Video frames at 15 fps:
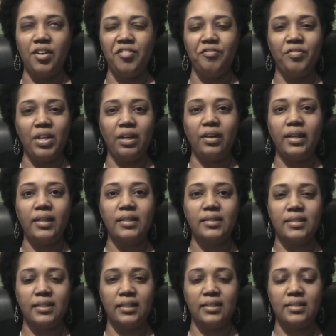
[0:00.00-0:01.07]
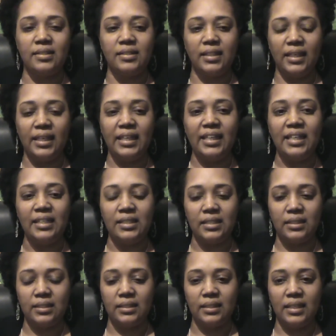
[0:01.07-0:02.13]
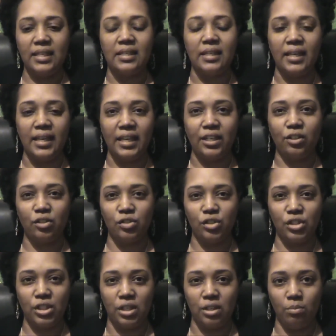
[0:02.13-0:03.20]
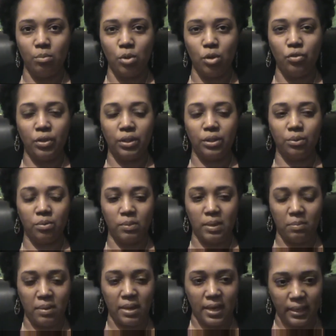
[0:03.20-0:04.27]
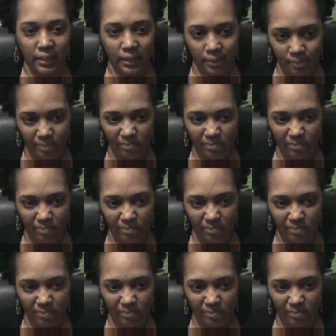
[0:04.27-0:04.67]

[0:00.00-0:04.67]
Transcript: very intense heat and energy moving through my body.